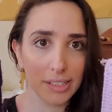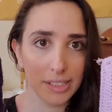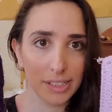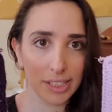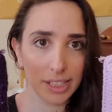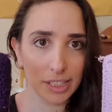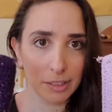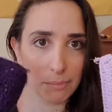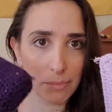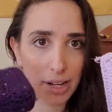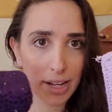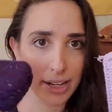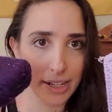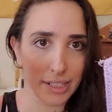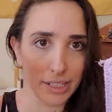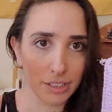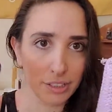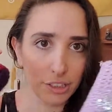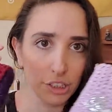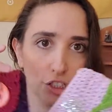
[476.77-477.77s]
in my
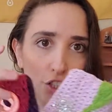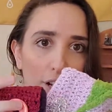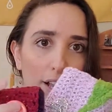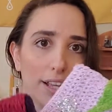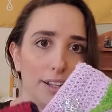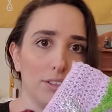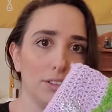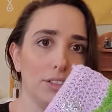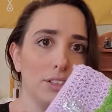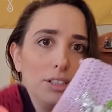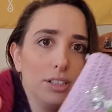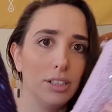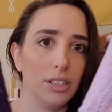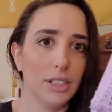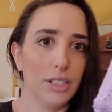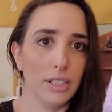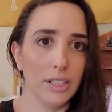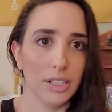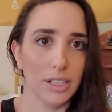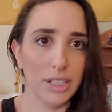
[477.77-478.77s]
inner child
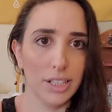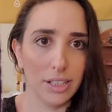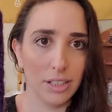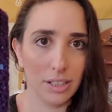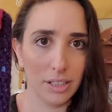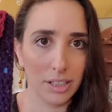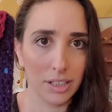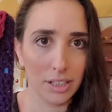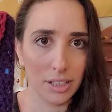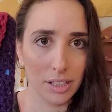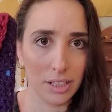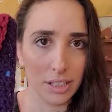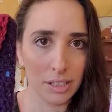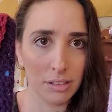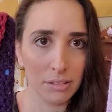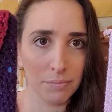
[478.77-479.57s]
healing kit.